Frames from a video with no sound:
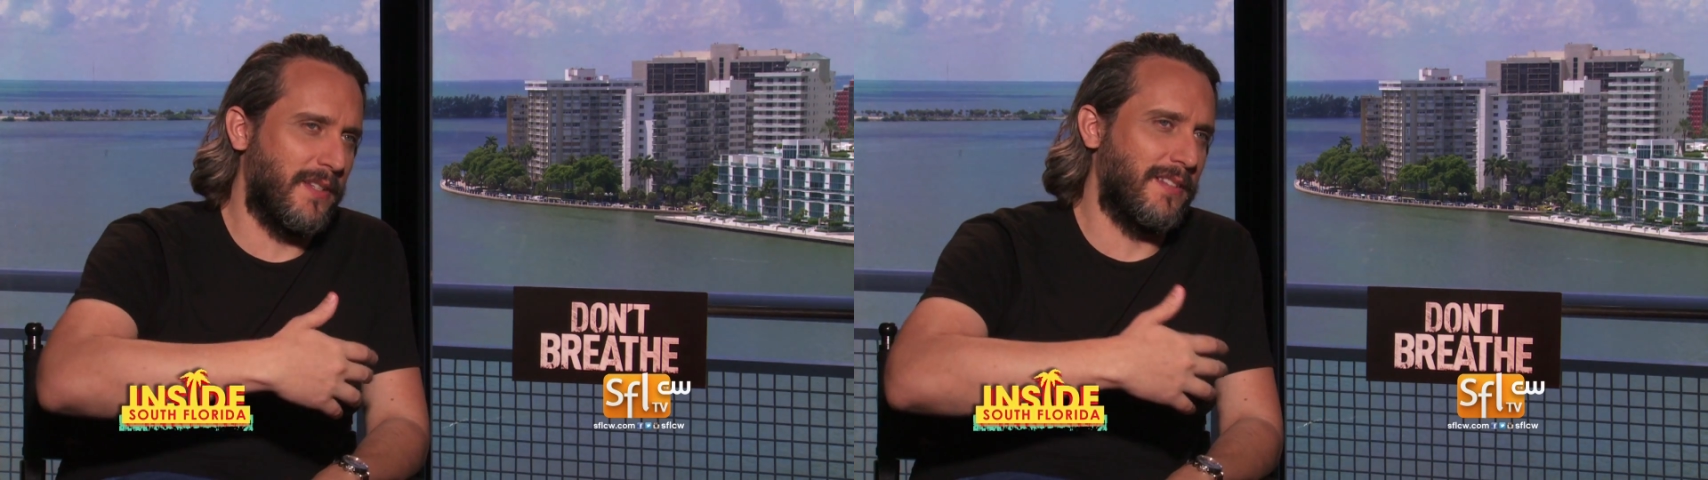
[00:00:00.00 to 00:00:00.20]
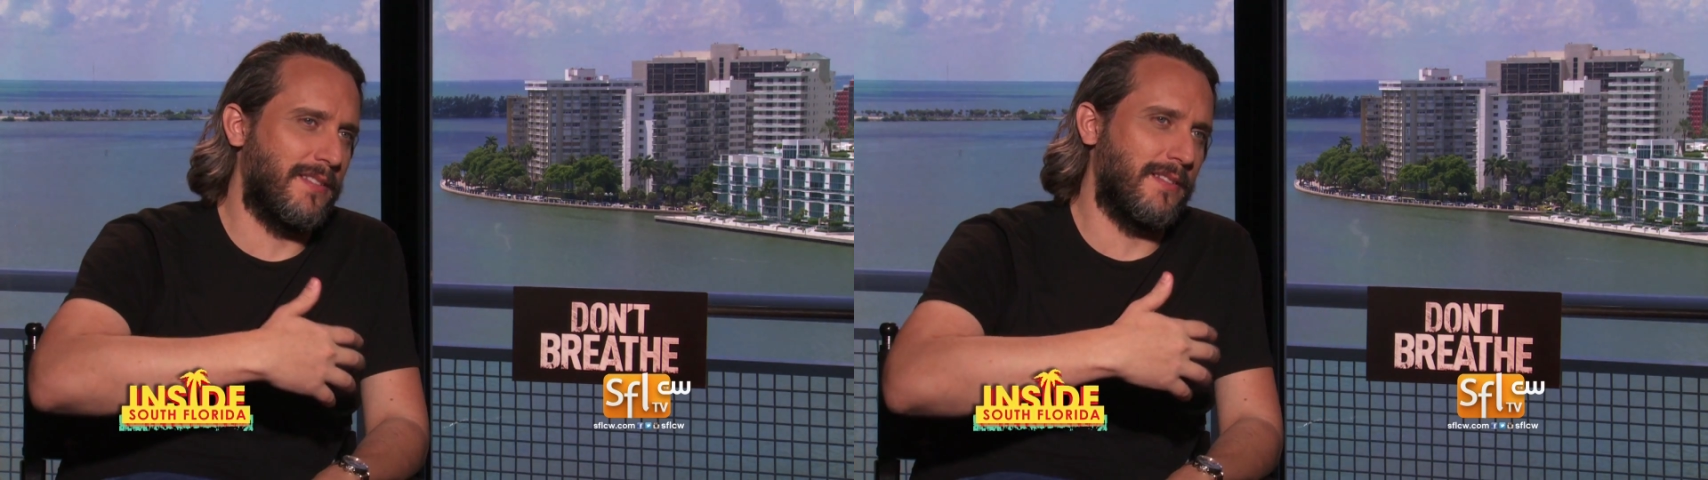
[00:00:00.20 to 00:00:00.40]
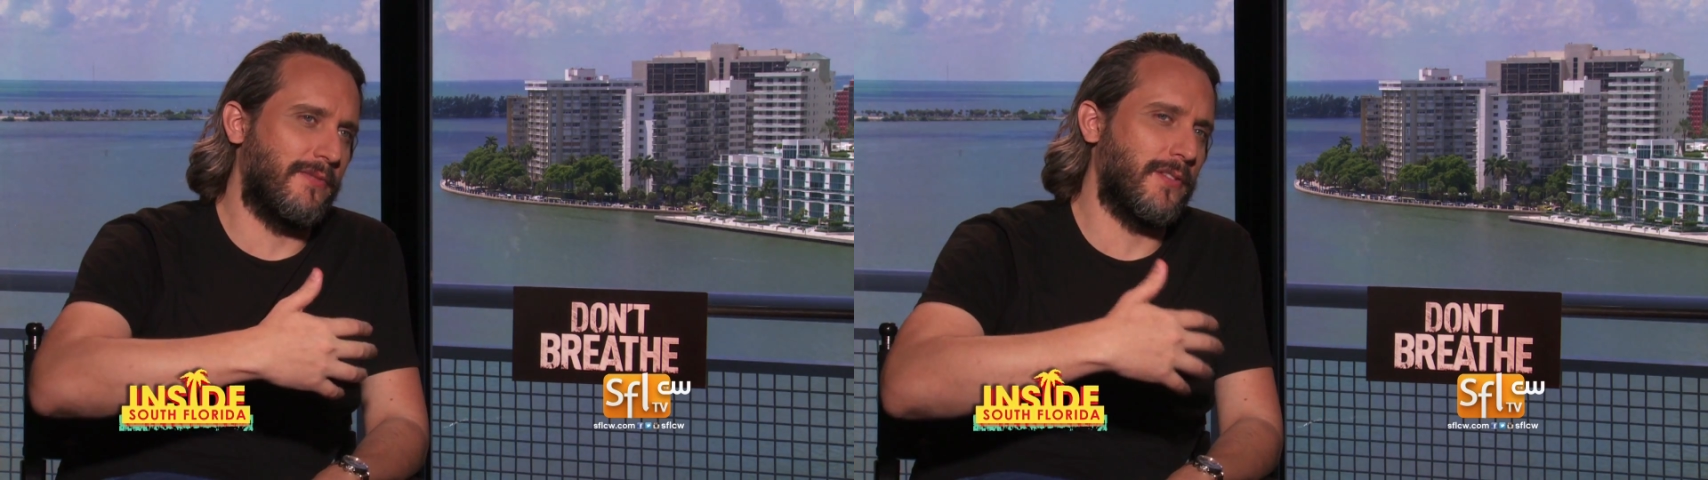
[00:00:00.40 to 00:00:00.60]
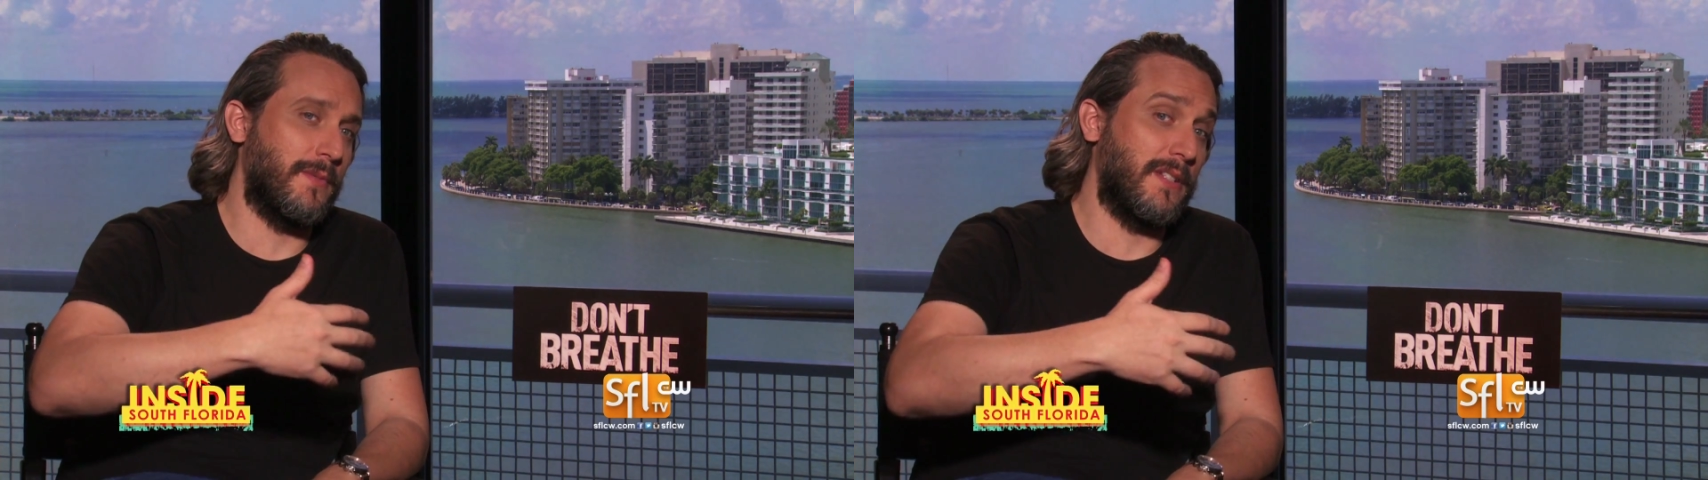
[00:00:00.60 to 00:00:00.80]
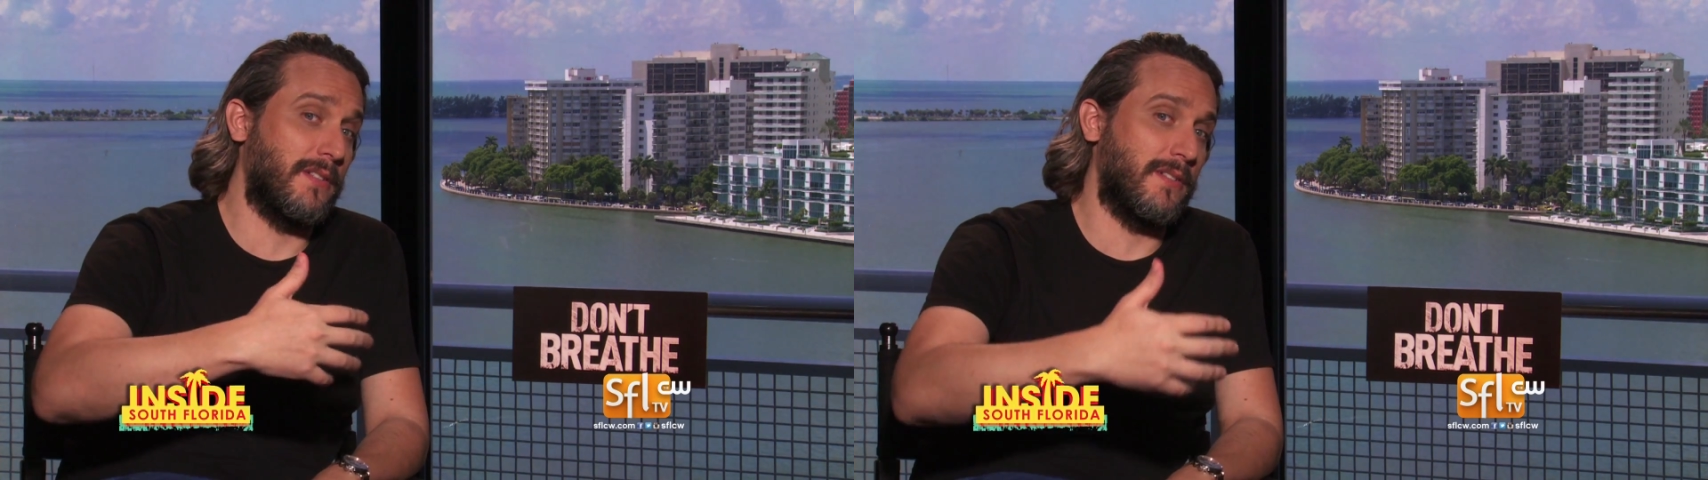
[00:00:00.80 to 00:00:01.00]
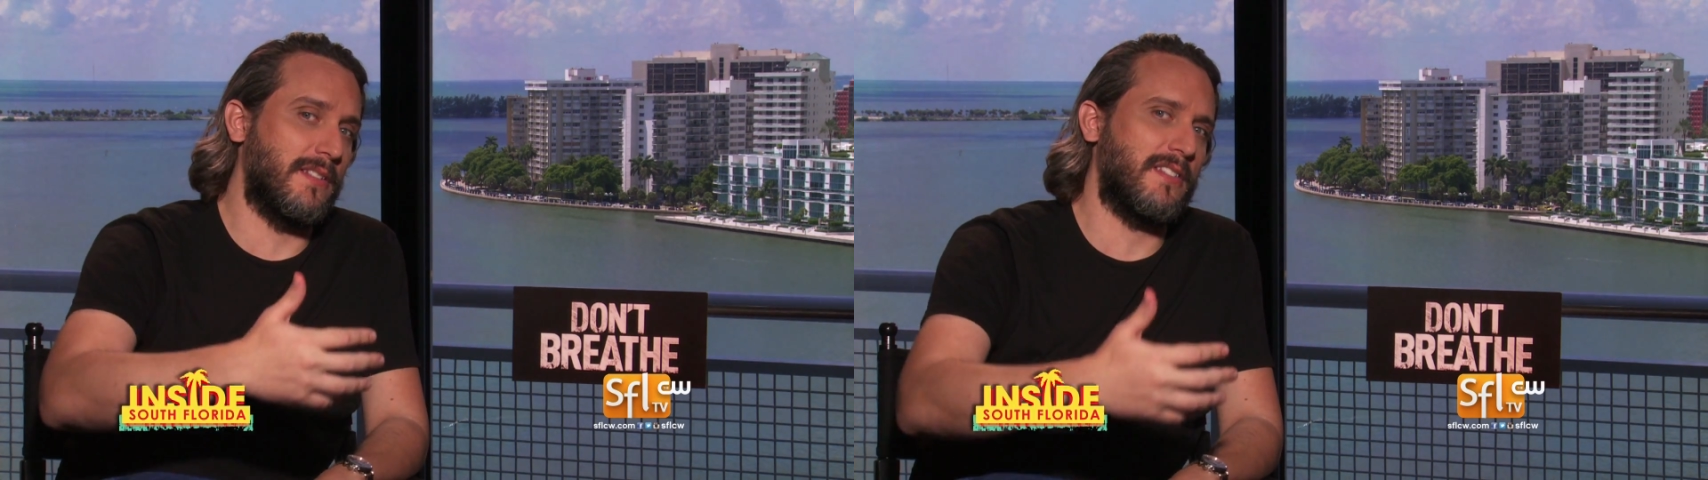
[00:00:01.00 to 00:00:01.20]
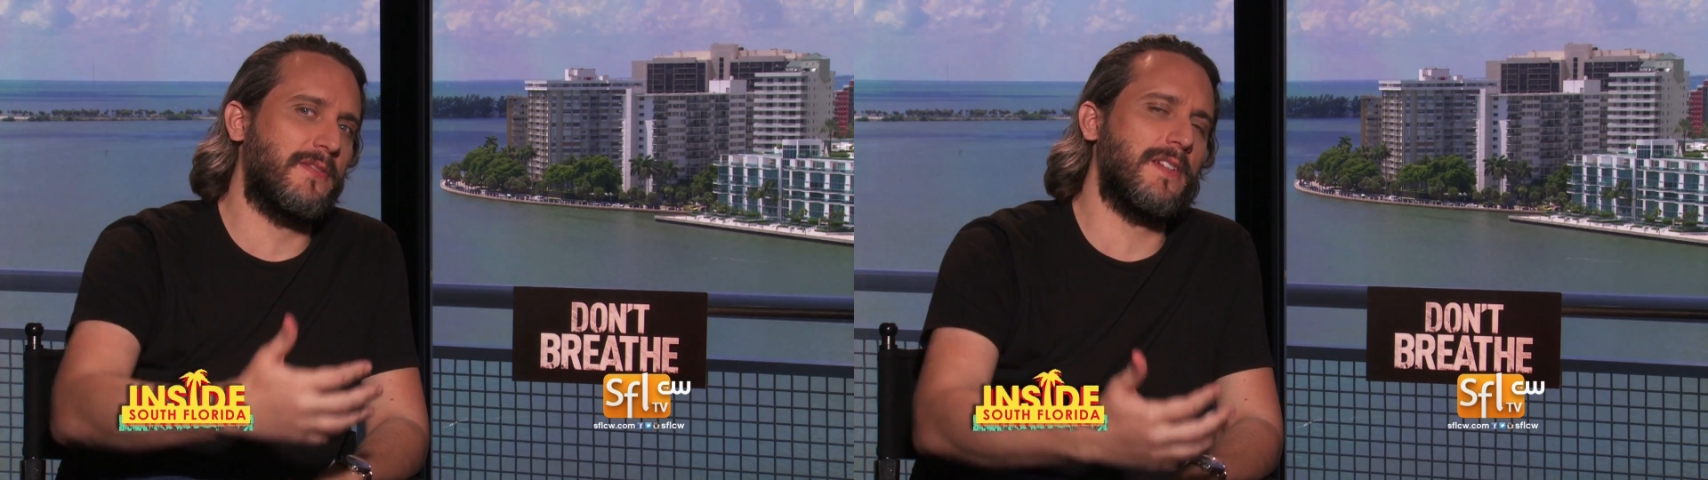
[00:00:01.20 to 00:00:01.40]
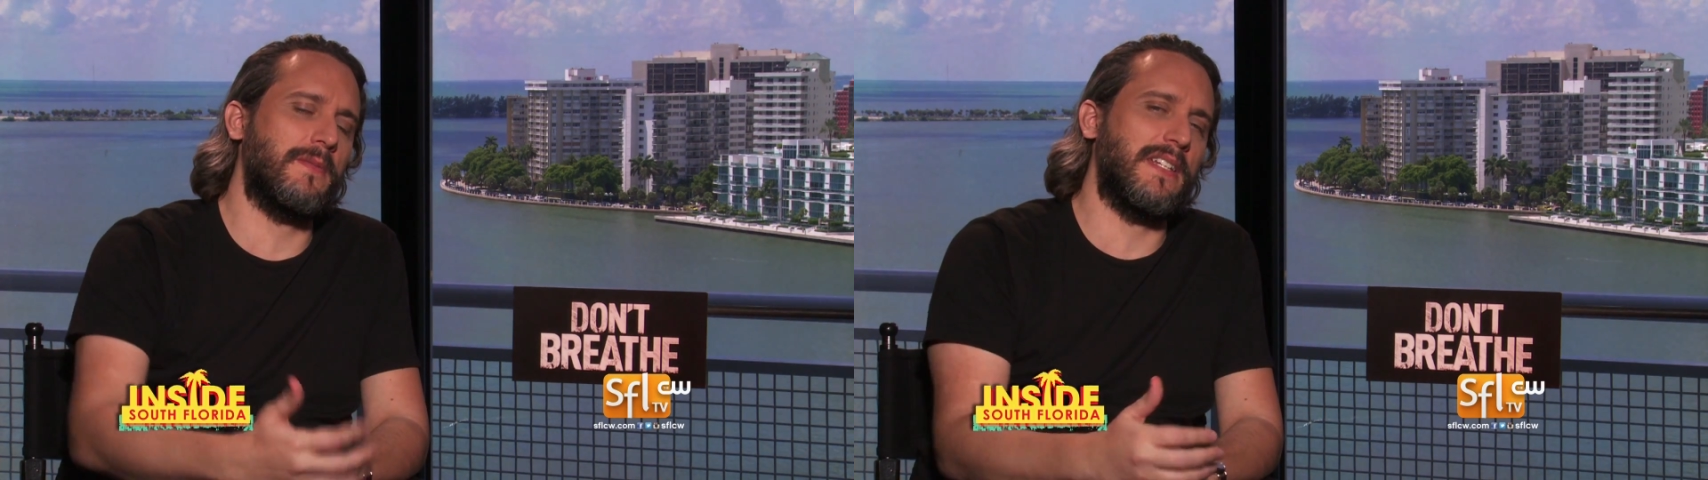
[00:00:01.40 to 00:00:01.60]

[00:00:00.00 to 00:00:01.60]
me for me to do in this film.